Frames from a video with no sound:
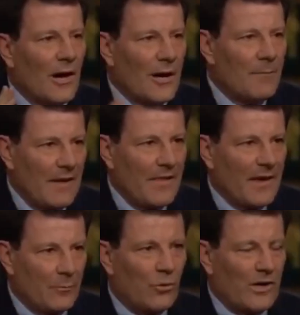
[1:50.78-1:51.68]
made
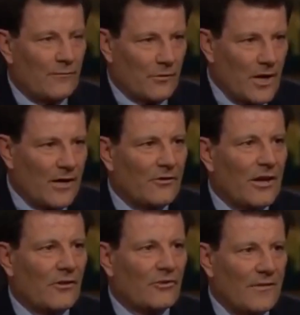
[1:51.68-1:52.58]
that point for
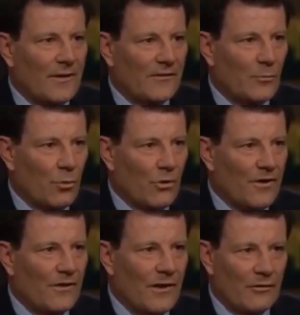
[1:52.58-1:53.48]
context. I think it's
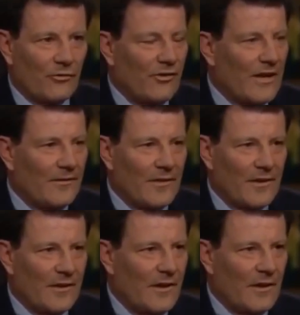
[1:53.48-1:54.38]
important to understand
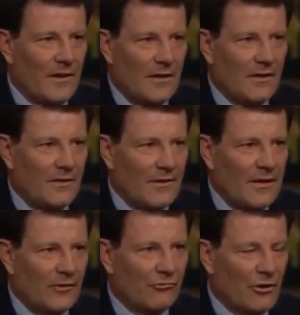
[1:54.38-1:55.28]
that
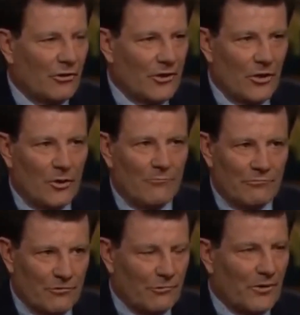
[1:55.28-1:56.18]
that Israel at
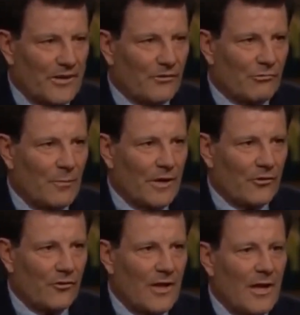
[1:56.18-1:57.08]
home truly is
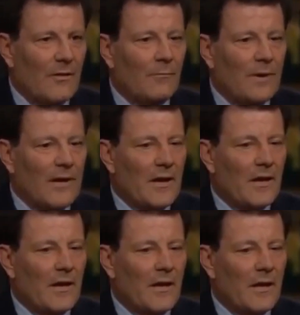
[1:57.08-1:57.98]
robust. But,
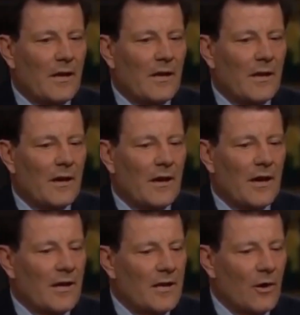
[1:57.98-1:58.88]

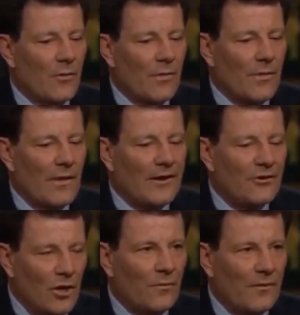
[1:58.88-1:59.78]
you know, I
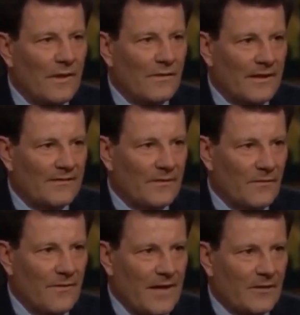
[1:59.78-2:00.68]
don't think that's a
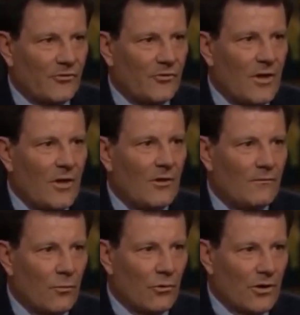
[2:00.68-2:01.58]
defense
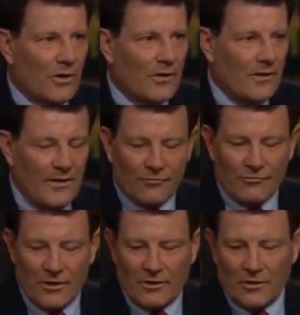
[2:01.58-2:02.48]
for
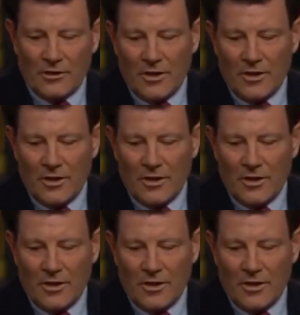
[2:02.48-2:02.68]
Israel